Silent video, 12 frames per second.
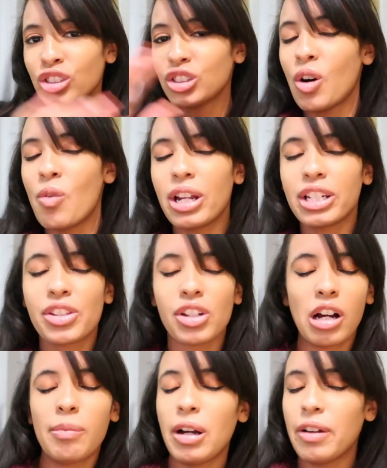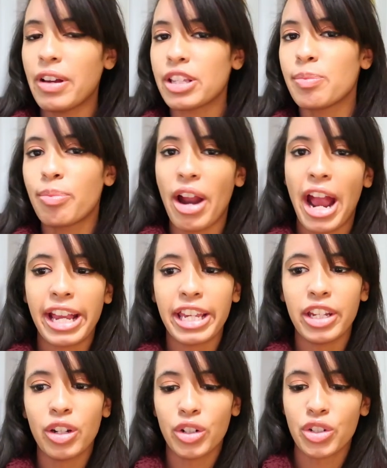don't want it to come off as
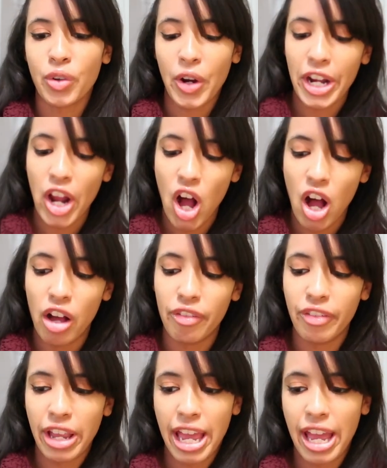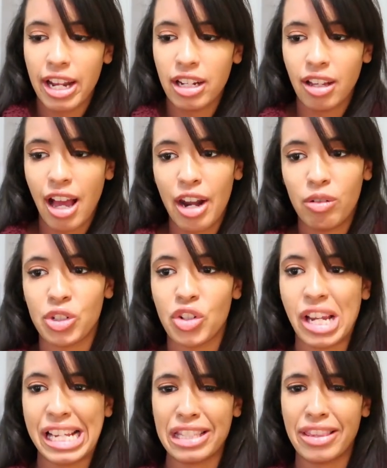braggy or showing off and I don't want
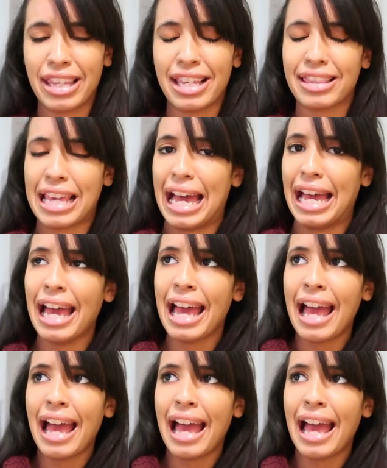you guys to think that